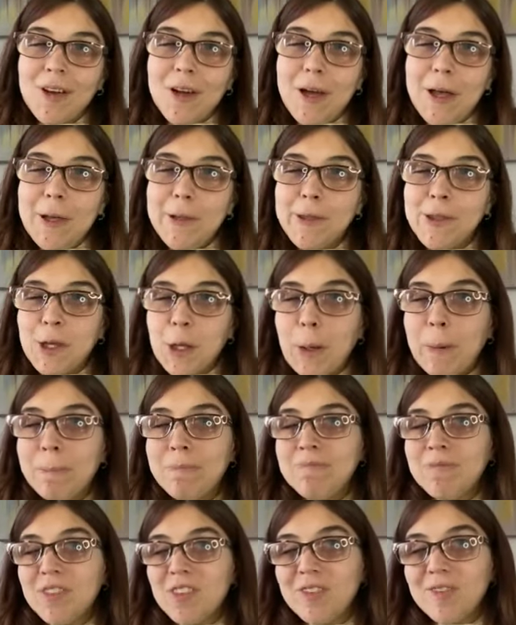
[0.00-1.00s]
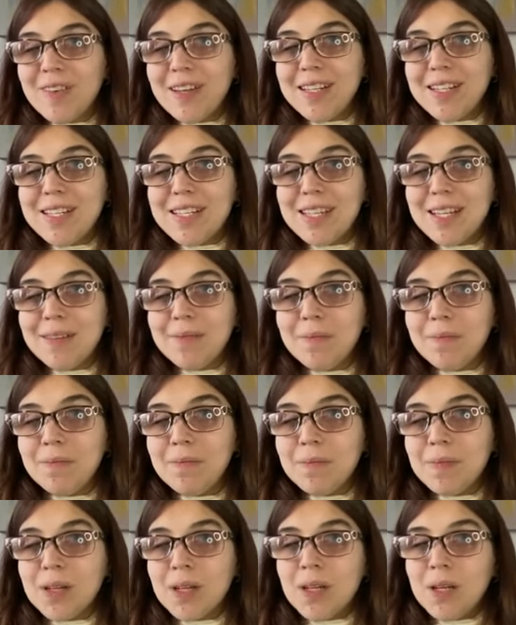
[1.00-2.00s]
Also, fun tip.
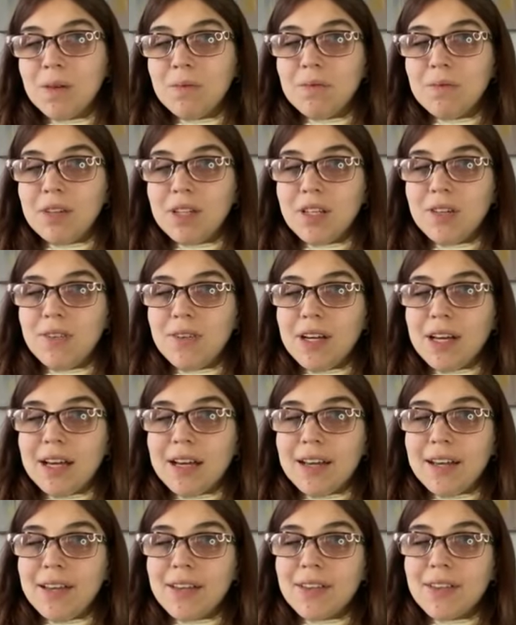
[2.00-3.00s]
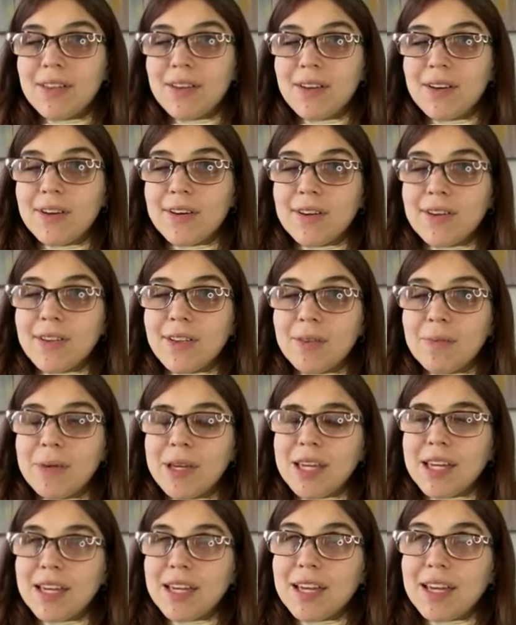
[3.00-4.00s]
When you guys are
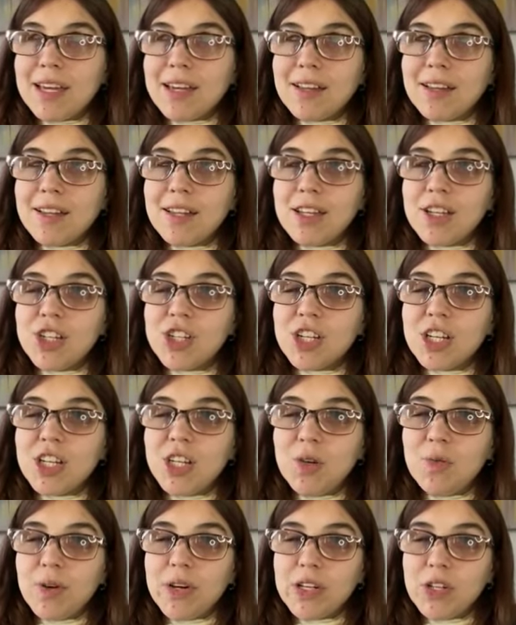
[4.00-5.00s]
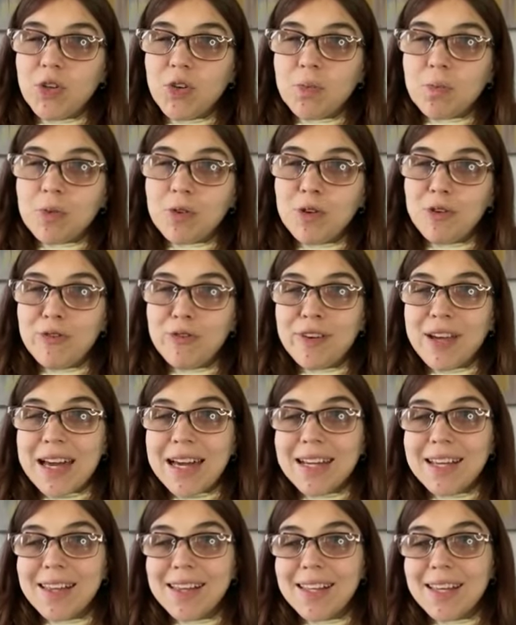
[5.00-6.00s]
speaking English and you want to improve
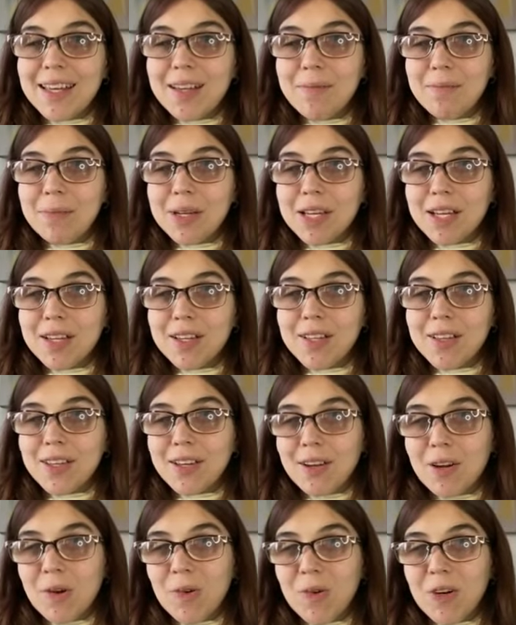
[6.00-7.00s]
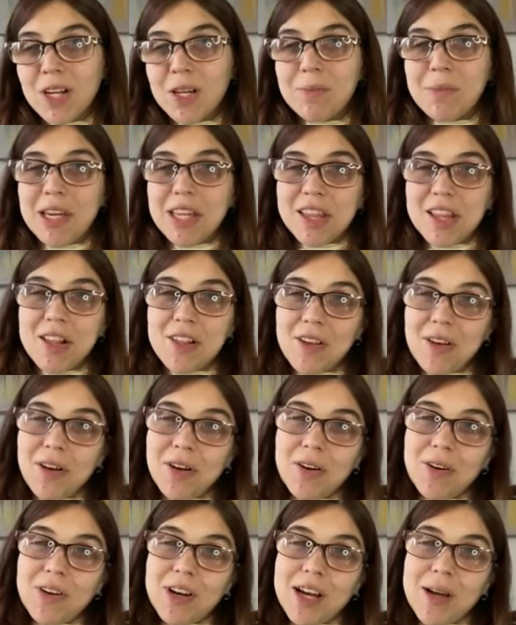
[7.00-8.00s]
accent, because I don't want to make this
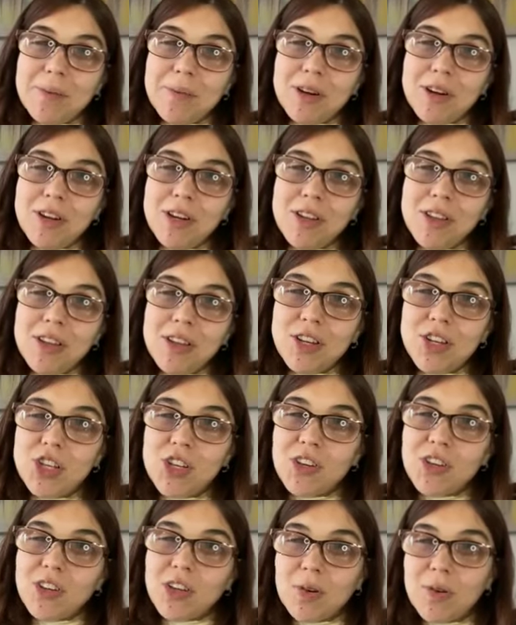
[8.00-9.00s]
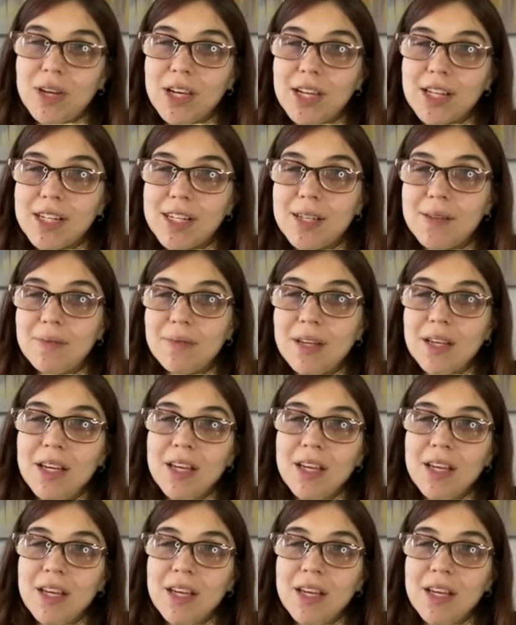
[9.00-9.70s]
all grammar, just a quick tip.